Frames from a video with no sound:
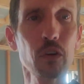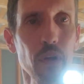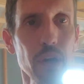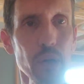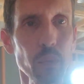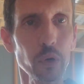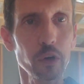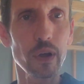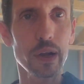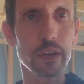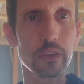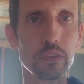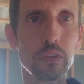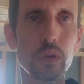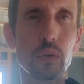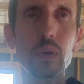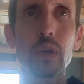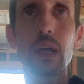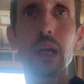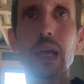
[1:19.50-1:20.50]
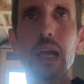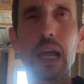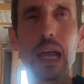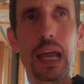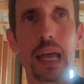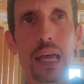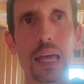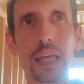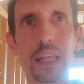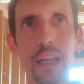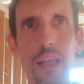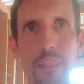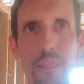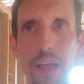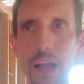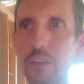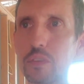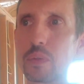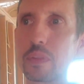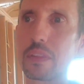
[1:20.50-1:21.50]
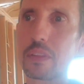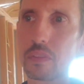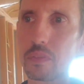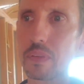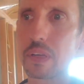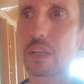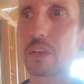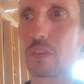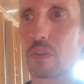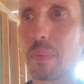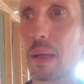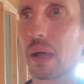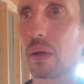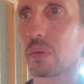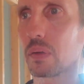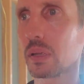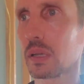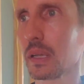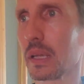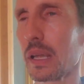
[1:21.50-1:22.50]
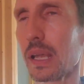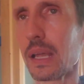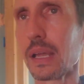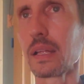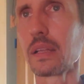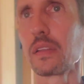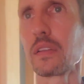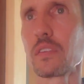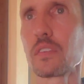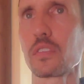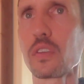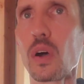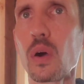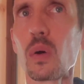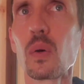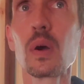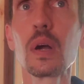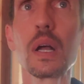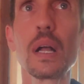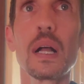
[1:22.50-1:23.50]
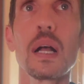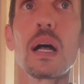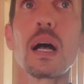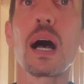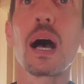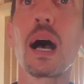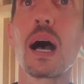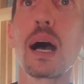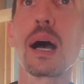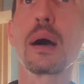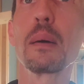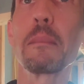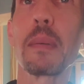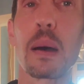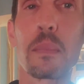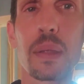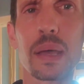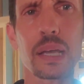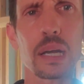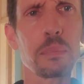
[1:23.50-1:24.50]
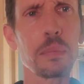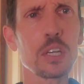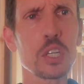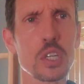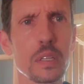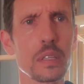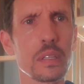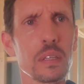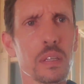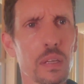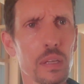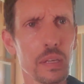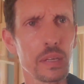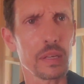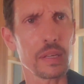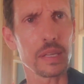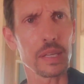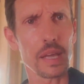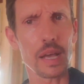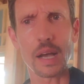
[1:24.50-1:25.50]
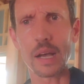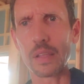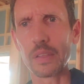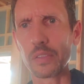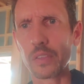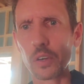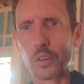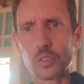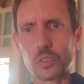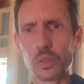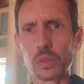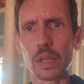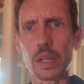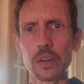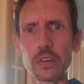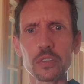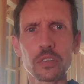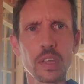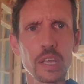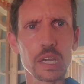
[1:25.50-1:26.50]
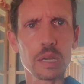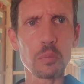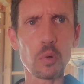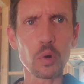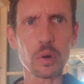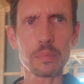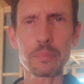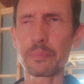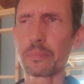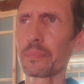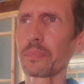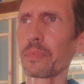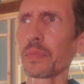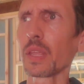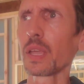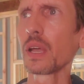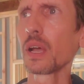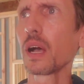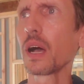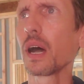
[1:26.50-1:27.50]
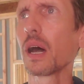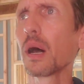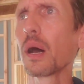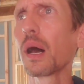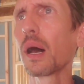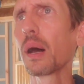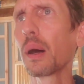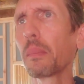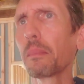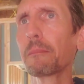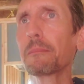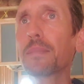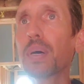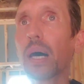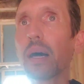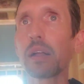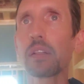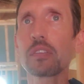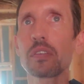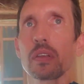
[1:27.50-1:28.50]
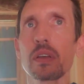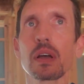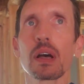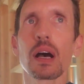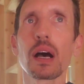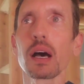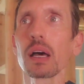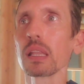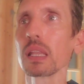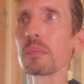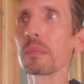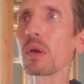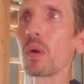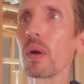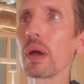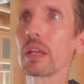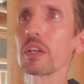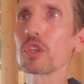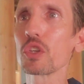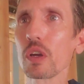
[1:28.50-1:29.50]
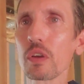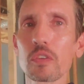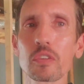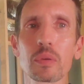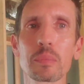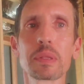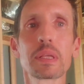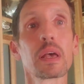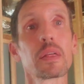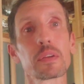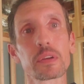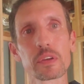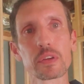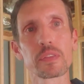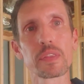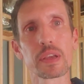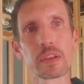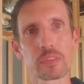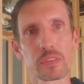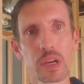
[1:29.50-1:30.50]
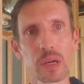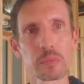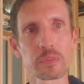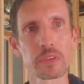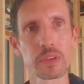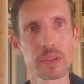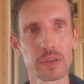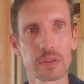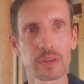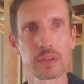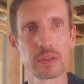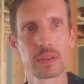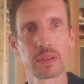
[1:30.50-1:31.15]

credit where credit's due, and that's what this video is about. And so I'm not gonna mention those 2 letters anymore, but let me go ahead and show you some of the other good things that I'm seeing.